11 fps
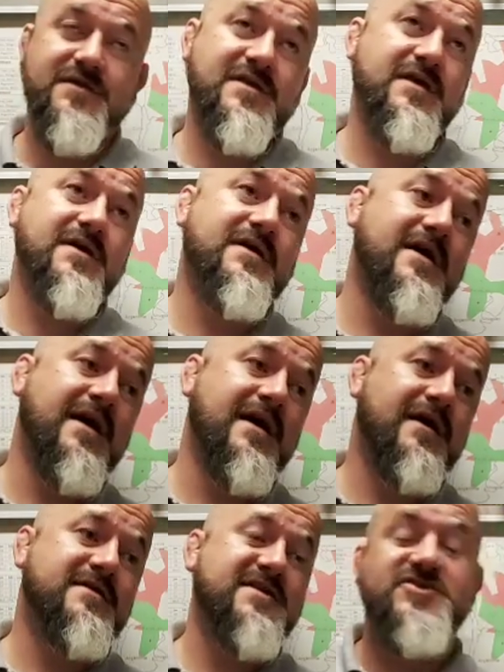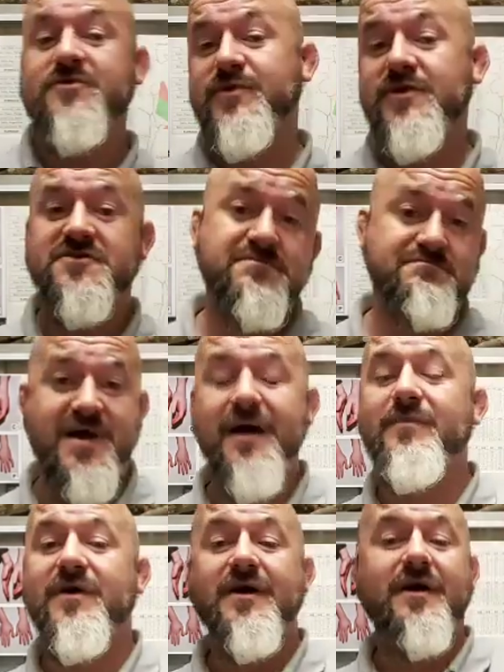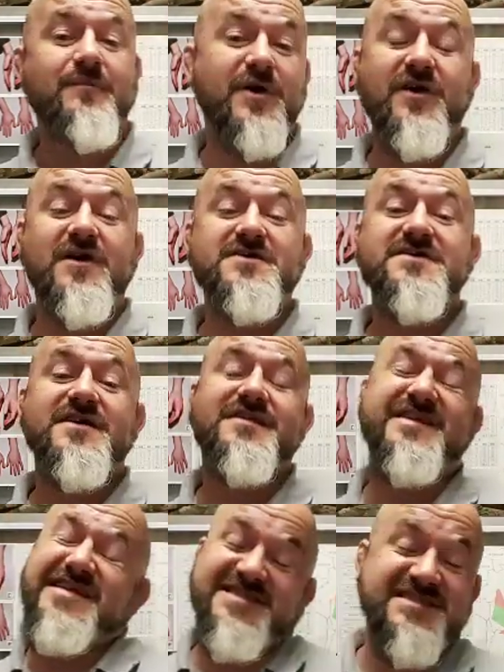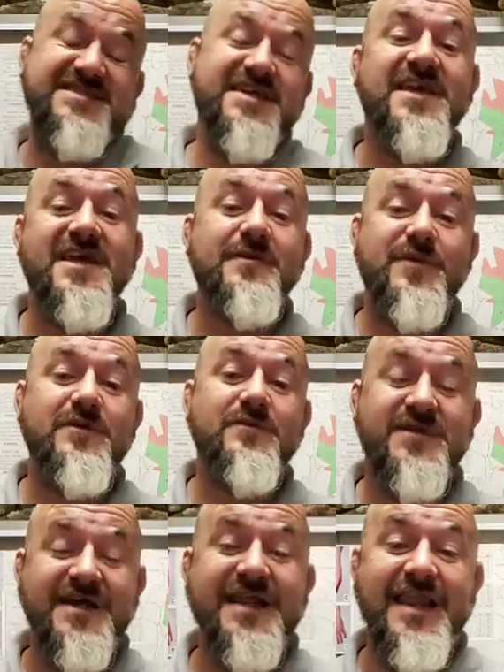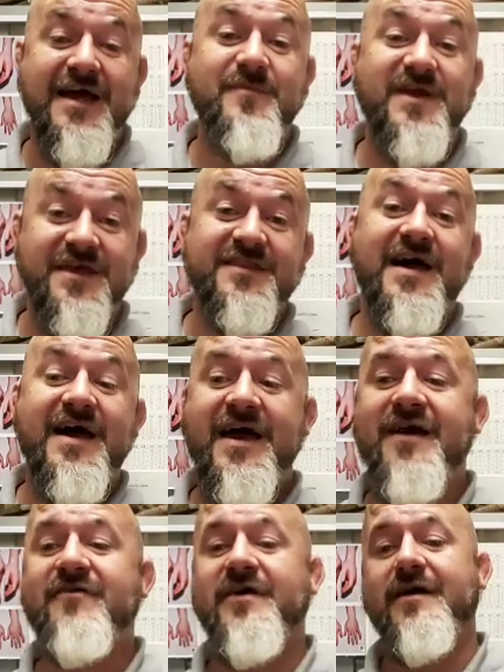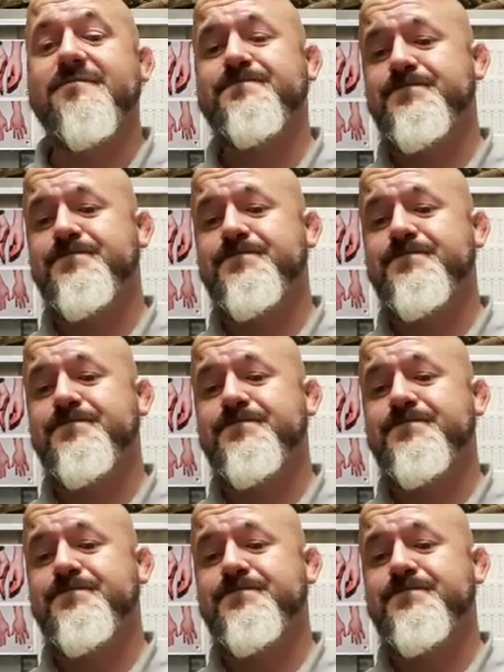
the uh, distribution map because this is in keeping with the climate in that area.